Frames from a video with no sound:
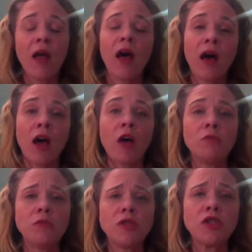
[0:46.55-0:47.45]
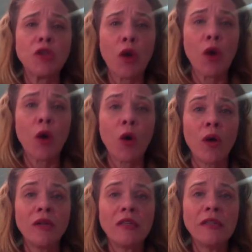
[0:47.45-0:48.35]

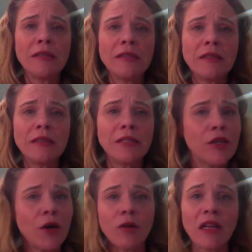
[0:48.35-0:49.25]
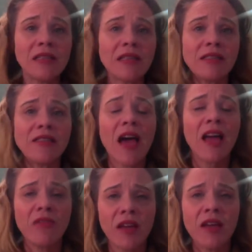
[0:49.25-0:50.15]
So, let's
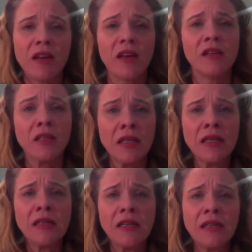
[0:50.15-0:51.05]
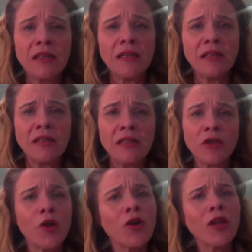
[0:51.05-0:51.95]
dive in and
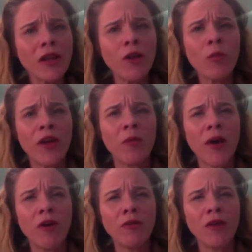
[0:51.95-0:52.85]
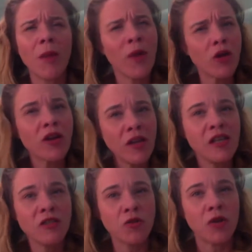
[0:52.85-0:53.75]
learn a little bit about American
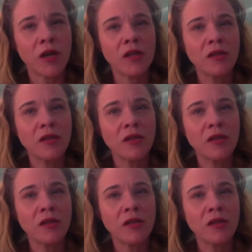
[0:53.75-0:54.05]
history.